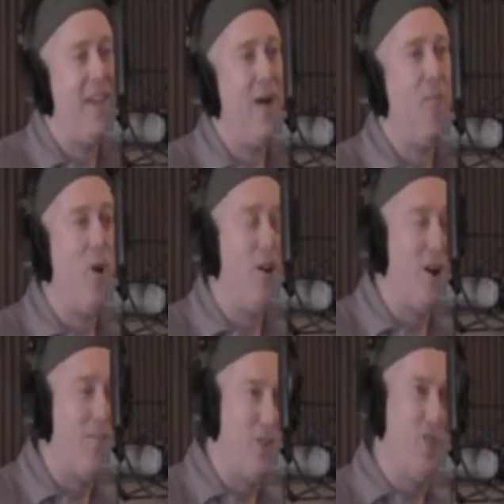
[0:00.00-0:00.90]
They got one
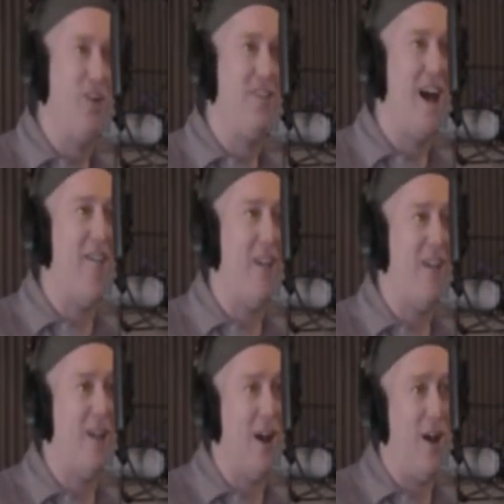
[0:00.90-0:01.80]
arm stretched out like
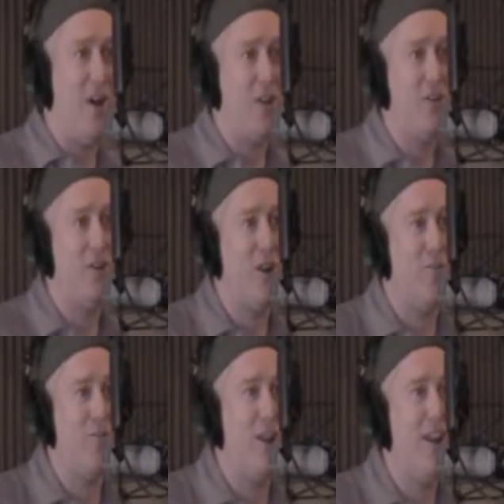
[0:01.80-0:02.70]
uh, uh Stretch
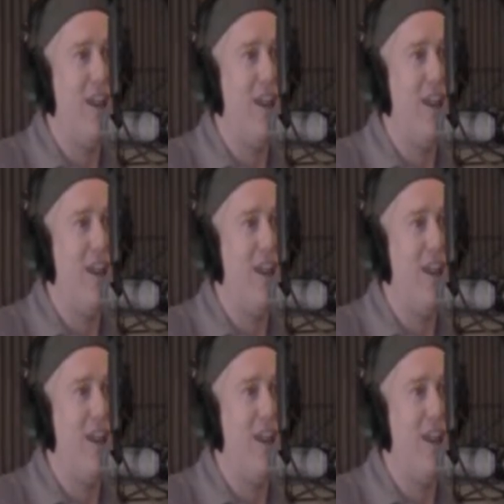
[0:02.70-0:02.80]
Armstrong.